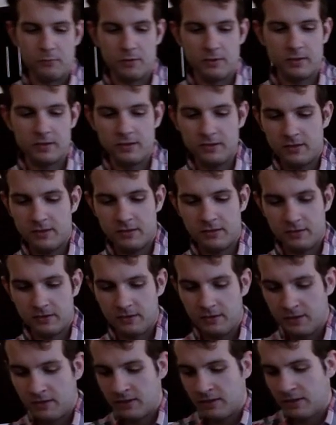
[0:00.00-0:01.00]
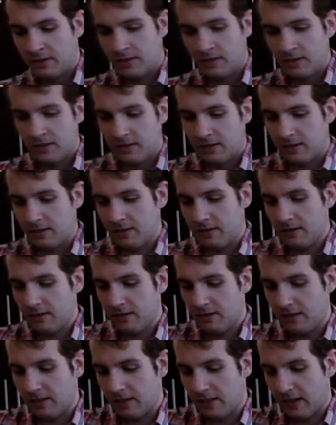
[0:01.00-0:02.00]
water to the
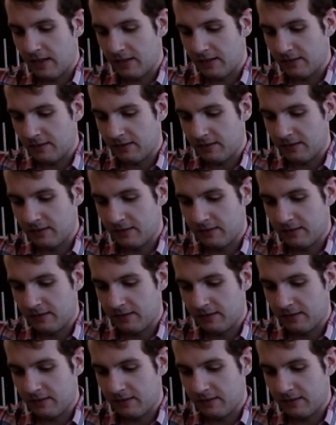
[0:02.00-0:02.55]
third glass.